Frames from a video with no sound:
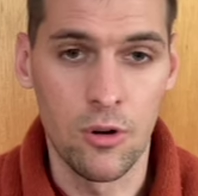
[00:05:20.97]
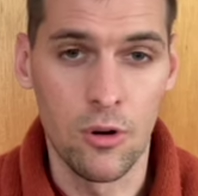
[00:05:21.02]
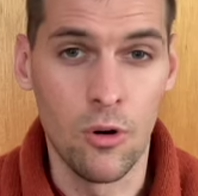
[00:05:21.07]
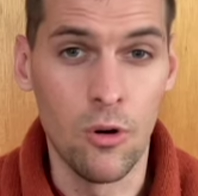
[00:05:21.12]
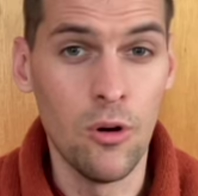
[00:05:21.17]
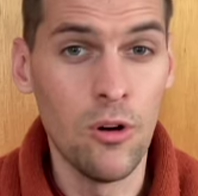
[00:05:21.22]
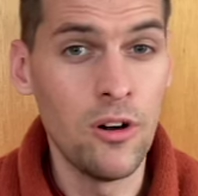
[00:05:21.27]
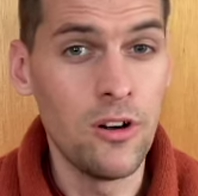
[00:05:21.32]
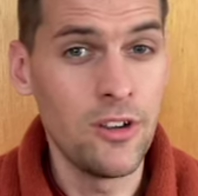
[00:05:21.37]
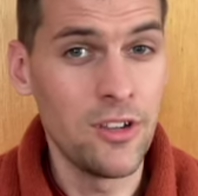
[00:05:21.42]

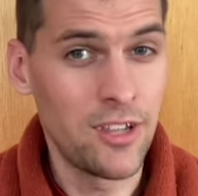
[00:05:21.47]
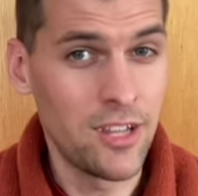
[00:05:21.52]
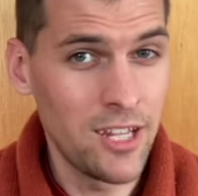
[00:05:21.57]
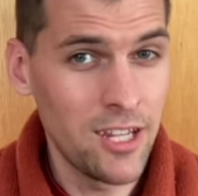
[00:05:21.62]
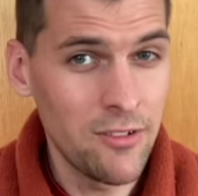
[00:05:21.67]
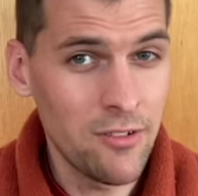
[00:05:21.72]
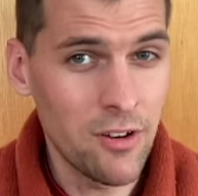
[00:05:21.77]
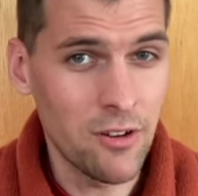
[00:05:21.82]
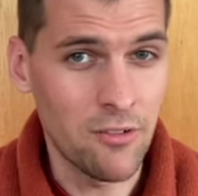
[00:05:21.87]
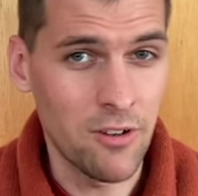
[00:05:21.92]
or you can
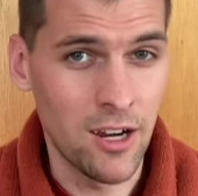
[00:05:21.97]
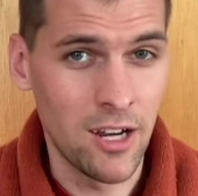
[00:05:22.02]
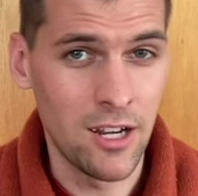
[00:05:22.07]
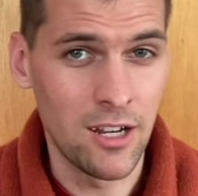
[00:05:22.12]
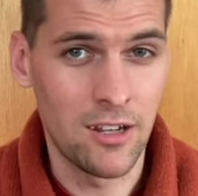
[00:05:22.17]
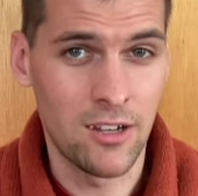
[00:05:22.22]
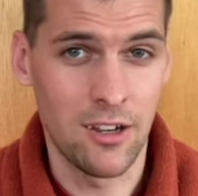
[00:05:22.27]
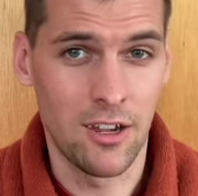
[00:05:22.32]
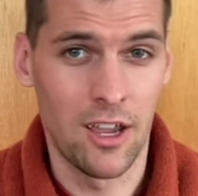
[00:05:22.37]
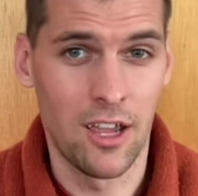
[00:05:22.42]
even
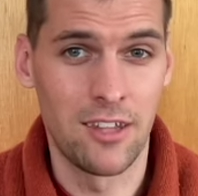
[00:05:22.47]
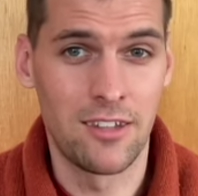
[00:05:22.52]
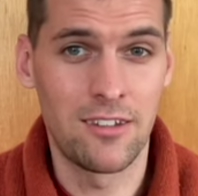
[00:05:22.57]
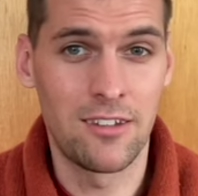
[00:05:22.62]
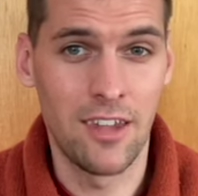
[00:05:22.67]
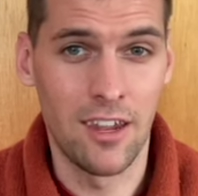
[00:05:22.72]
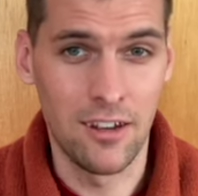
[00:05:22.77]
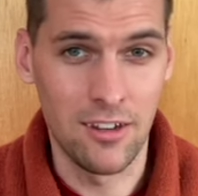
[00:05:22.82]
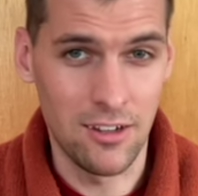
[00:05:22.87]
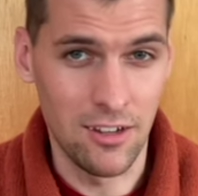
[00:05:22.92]
write a
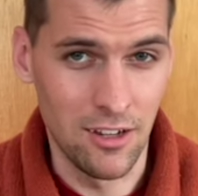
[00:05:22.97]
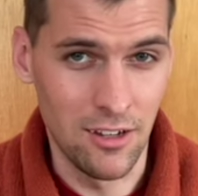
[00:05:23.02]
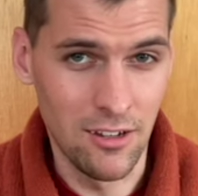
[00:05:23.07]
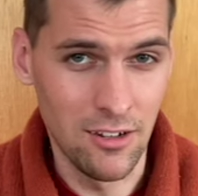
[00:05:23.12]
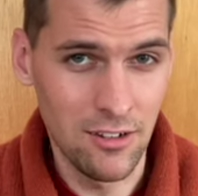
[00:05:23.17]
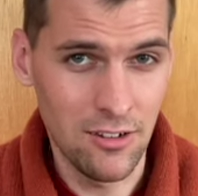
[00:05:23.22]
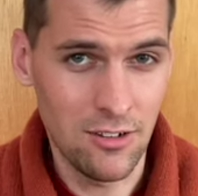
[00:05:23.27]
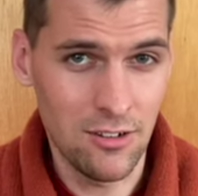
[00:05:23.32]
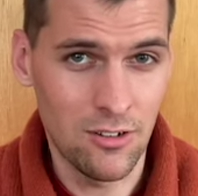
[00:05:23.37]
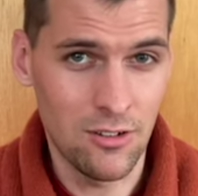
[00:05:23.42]

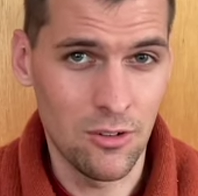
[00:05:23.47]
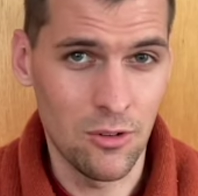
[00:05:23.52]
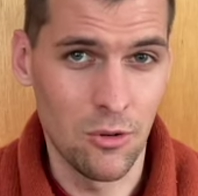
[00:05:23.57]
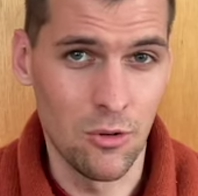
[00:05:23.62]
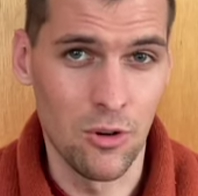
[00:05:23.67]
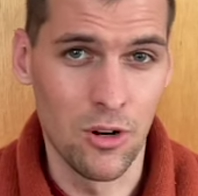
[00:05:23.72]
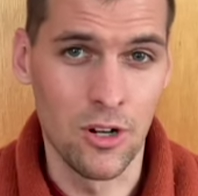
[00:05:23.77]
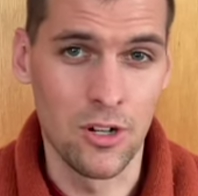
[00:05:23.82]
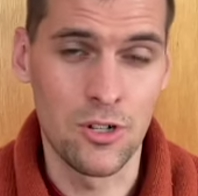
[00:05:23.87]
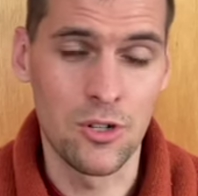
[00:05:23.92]
sentence
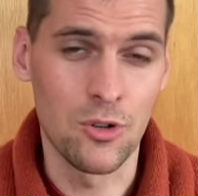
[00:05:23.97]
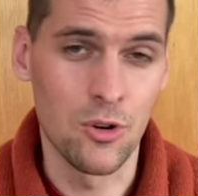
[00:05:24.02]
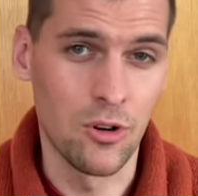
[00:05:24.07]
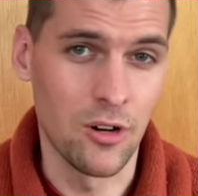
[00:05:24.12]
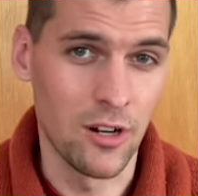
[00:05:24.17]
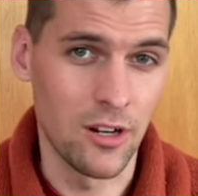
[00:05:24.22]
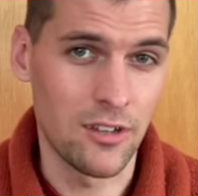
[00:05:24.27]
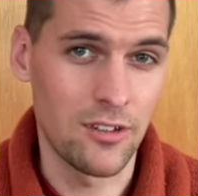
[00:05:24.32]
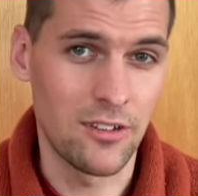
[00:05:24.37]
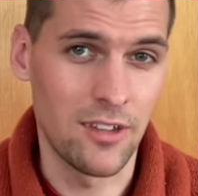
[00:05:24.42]
or a
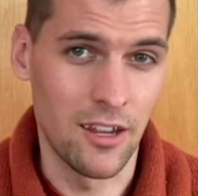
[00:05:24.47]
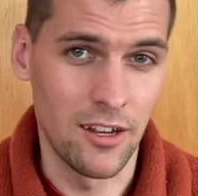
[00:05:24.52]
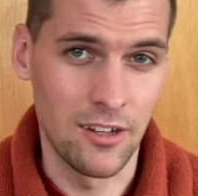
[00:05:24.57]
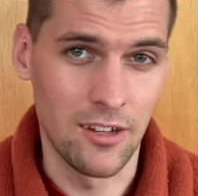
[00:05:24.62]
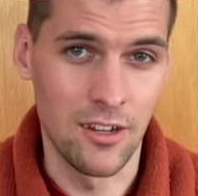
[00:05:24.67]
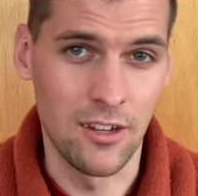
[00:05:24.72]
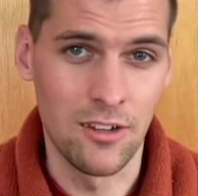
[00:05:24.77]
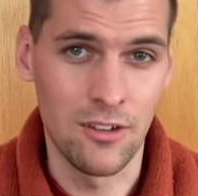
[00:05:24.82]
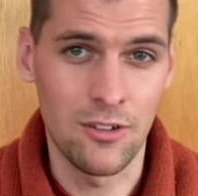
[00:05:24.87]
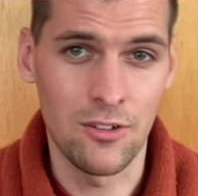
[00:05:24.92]
short
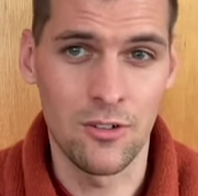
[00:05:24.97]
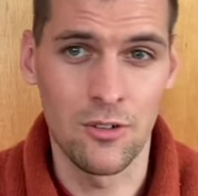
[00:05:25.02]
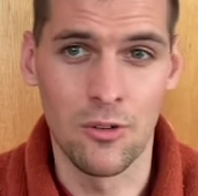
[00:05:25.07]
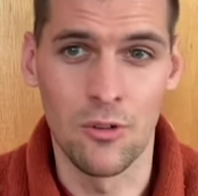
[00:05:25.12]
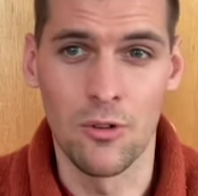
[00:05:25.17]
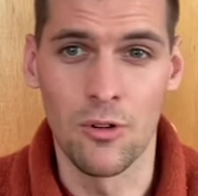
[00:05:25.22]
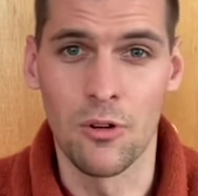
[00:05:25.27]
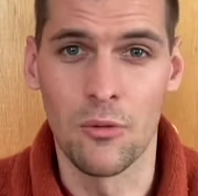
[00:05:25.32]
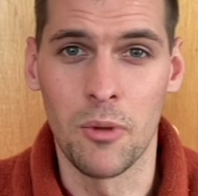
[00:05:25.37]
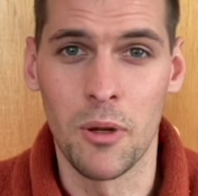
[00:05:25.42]
sentence
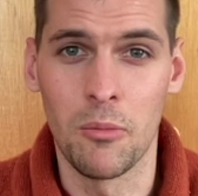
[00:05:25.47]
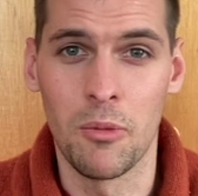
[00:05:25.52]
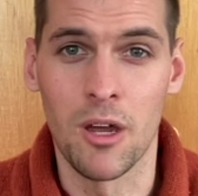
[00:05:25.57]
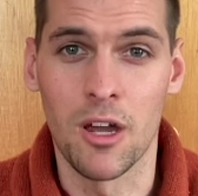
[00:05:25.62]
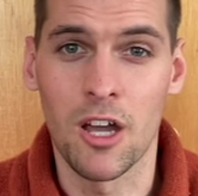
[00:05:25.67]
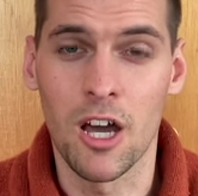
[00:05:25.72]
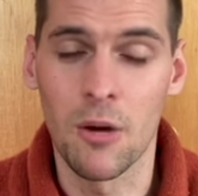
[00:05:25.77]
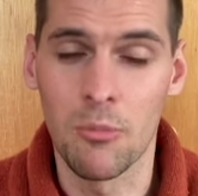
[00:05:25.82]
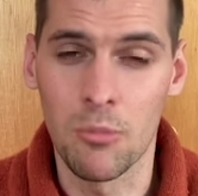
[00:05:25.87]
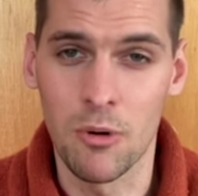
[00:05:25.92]
or maybe a
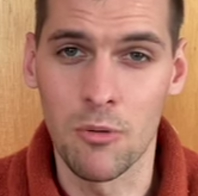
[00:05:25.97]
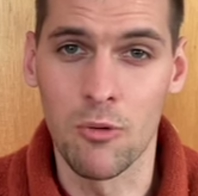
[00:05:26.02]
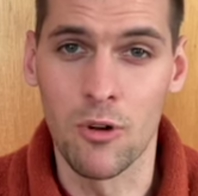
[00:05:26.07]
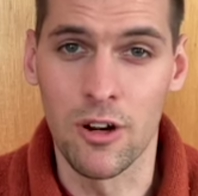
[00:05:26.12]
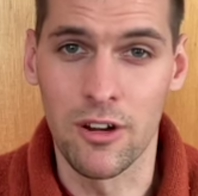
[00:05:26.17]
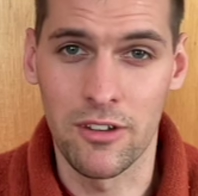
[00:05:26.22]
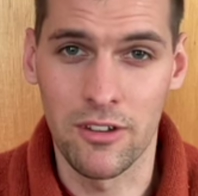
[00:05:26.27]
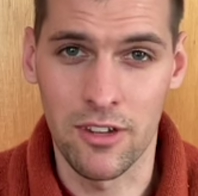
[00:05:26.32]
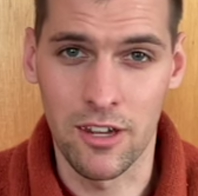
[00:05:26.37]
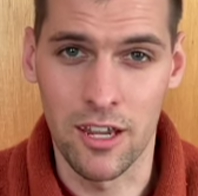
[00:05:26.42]
couple
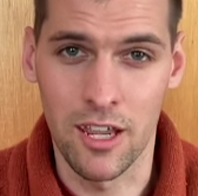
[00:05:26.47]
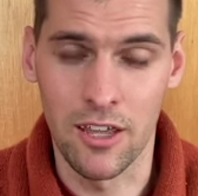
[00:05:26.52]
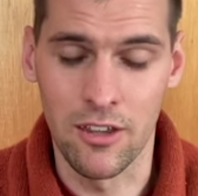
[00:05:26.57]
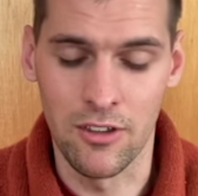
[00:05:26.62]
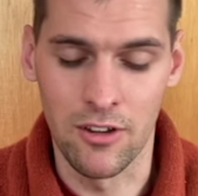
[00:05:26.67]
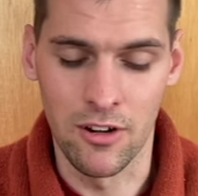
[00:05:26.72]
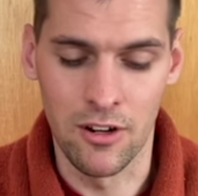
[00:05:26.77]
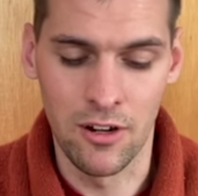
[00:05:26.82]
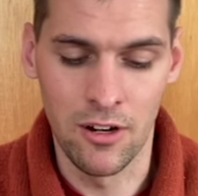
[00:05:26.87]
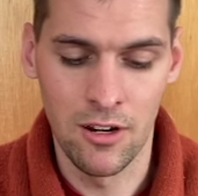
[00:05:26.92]
words
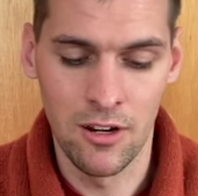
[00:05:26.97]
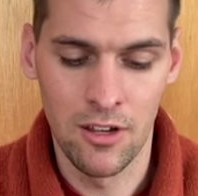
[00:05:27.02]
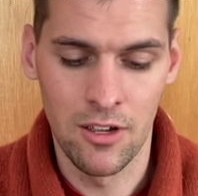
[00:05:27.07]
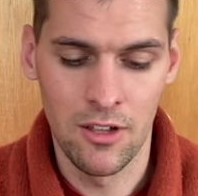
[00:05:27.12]
together.